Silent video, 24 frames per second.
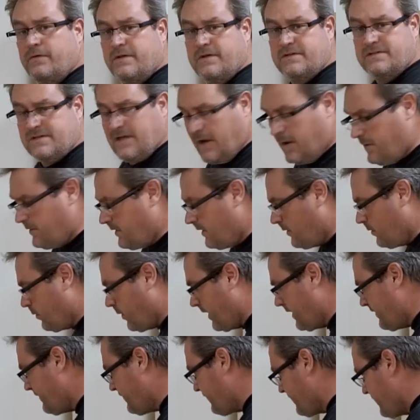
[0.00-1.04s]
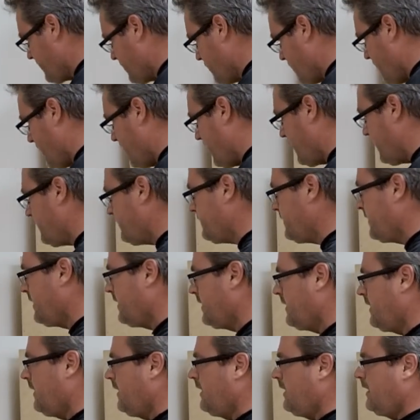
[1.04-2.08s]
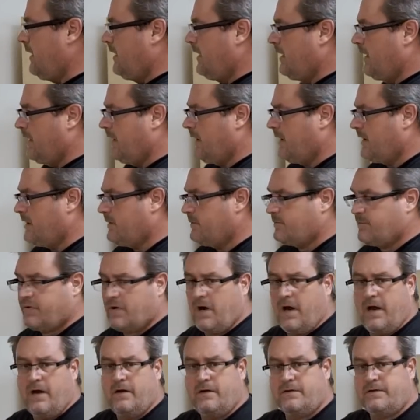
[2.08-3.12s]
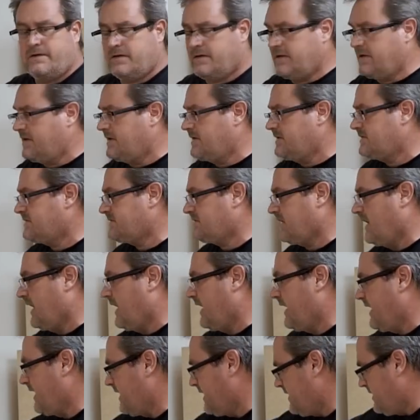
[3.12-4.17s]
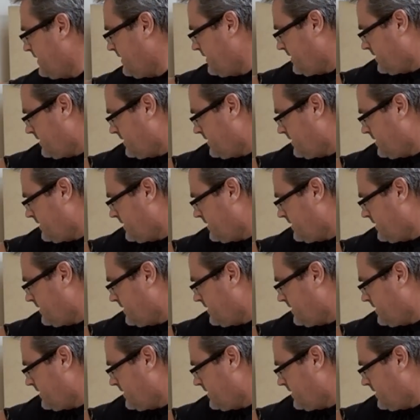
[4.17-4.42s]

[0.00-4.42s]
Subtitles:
this out away from the wall. Prior to this, I